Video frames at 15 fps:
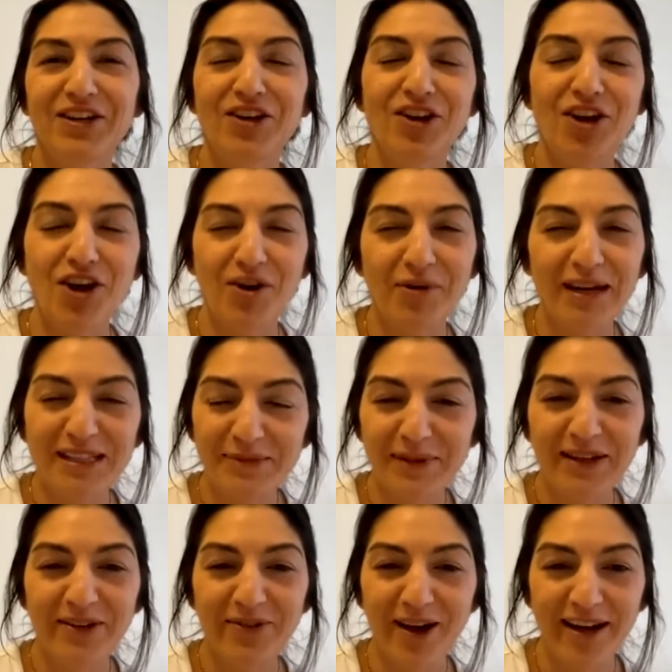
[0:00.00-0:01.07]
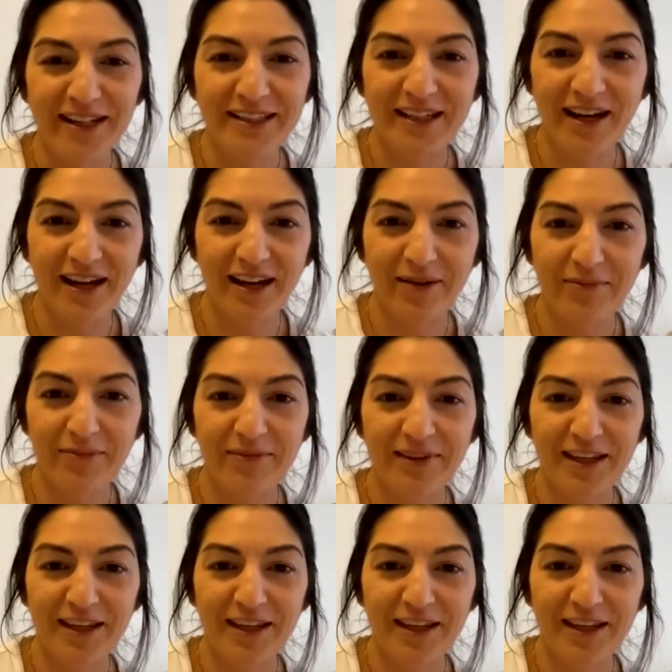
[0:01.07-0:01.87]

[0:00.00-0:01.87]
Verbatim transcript: know I spend a lot of time